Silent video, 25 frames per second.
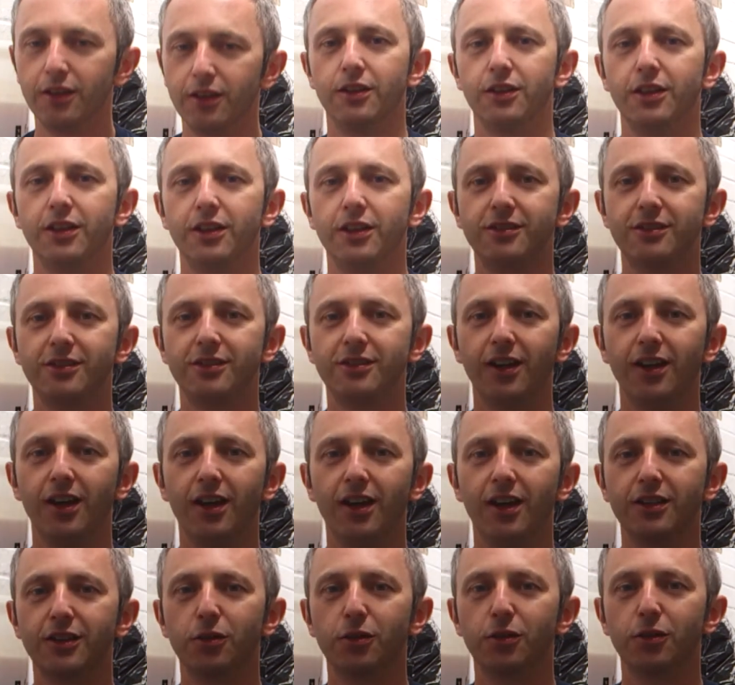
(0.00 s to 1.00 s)
this
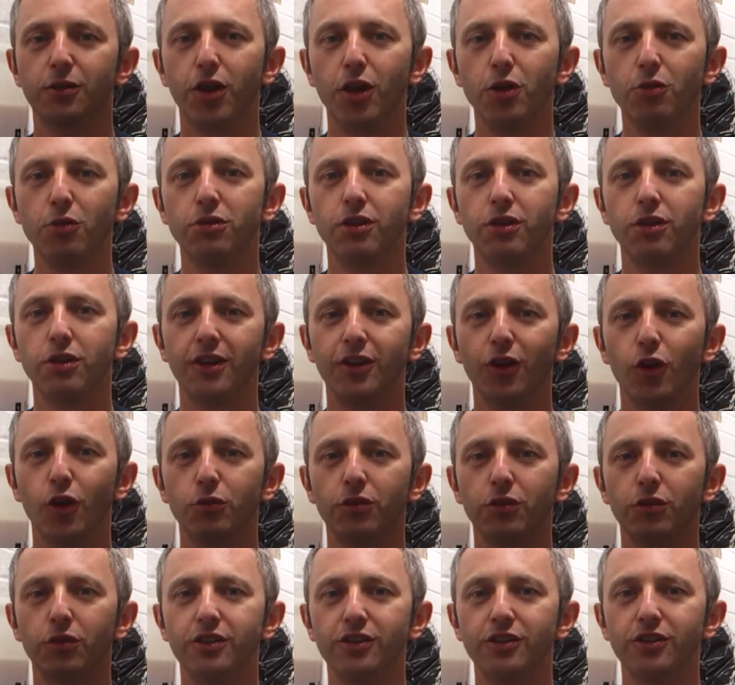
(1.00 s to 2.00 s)
little brew, and I hope
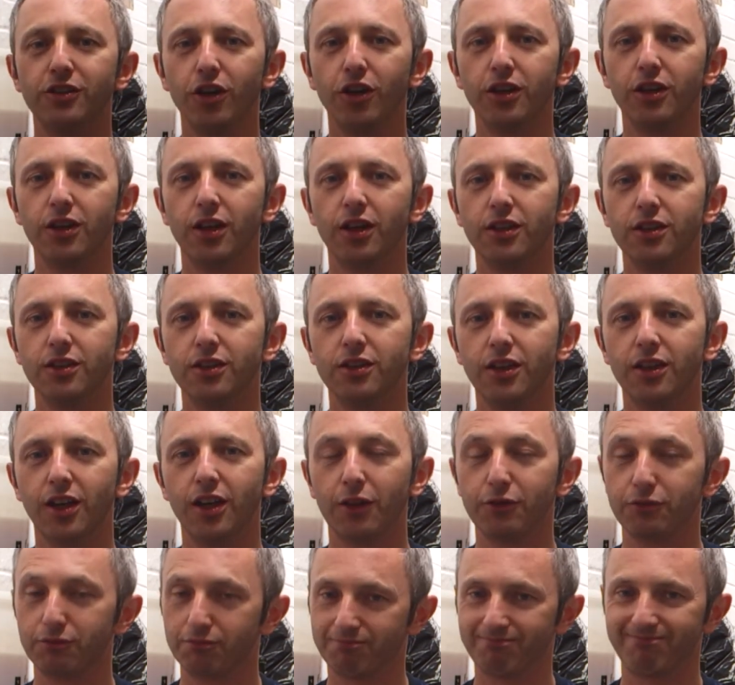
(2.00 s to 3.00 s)
you enjoy it, and
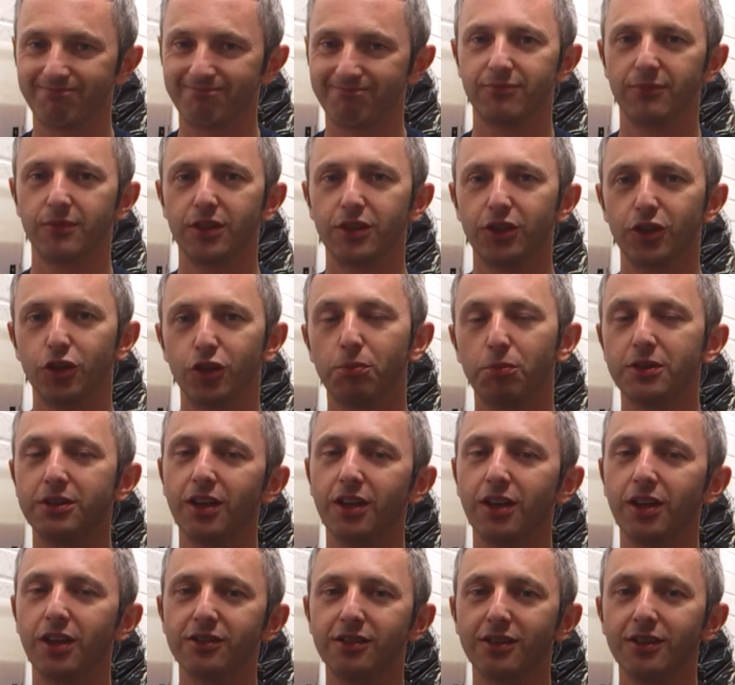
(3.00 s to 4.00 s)
you'll be
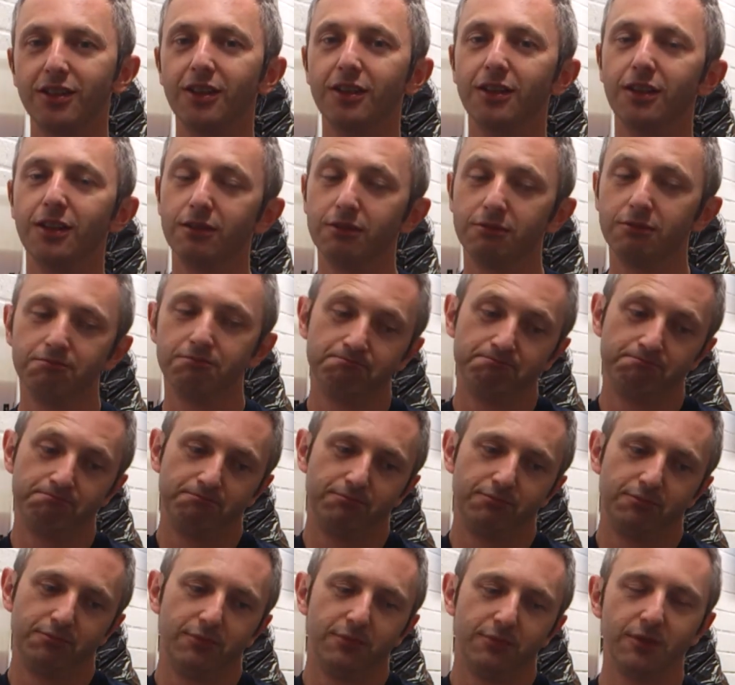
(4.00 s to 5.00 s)
tasting it
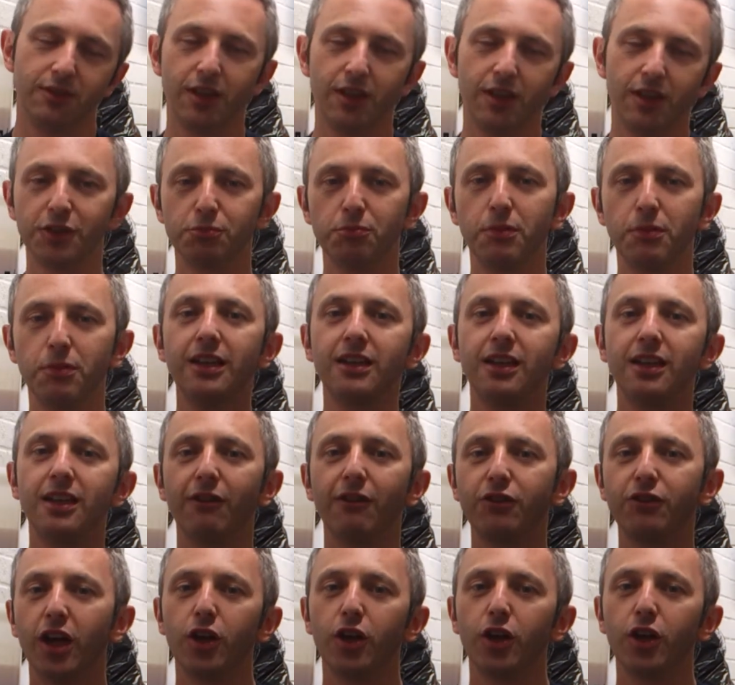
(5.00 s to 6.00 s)
as me. I
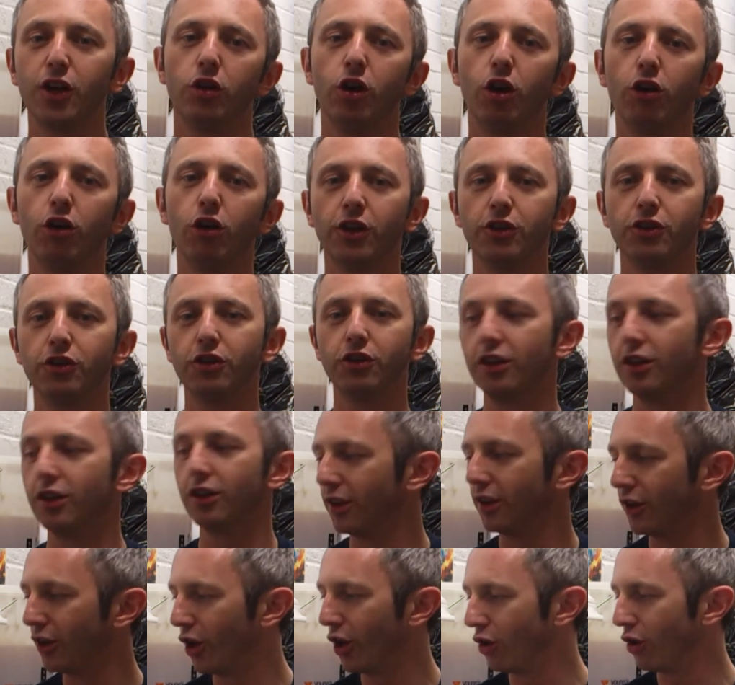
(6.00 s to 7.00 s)
don't know, I've not done
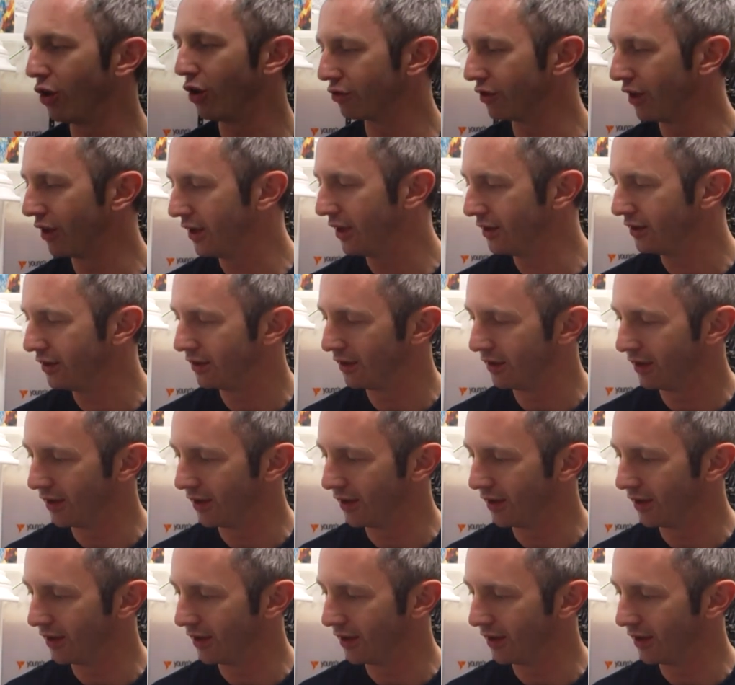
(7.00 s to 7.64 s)
an all grain.